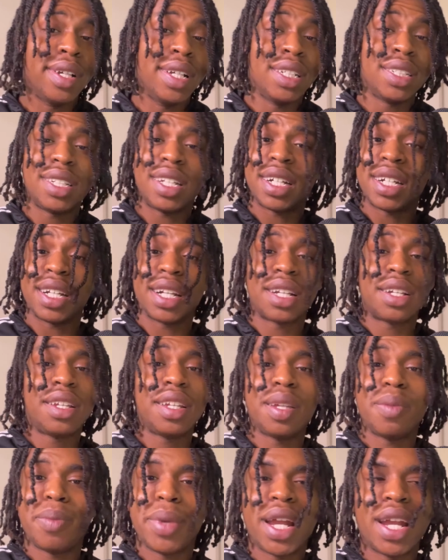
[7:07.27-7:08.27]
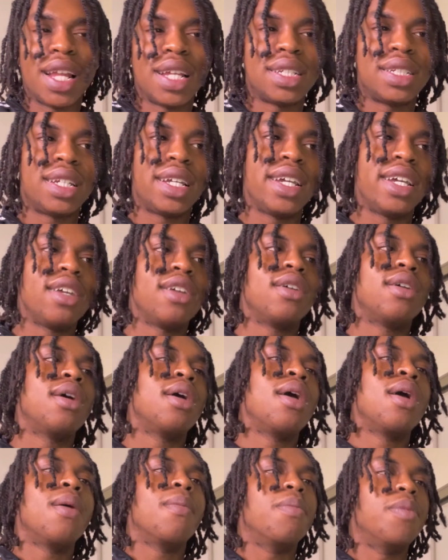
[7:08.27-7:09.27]
It's like a clickbait ass name,
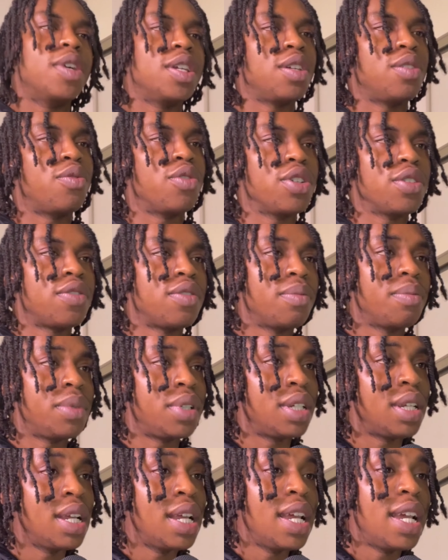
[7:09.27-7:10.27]
but it works for me.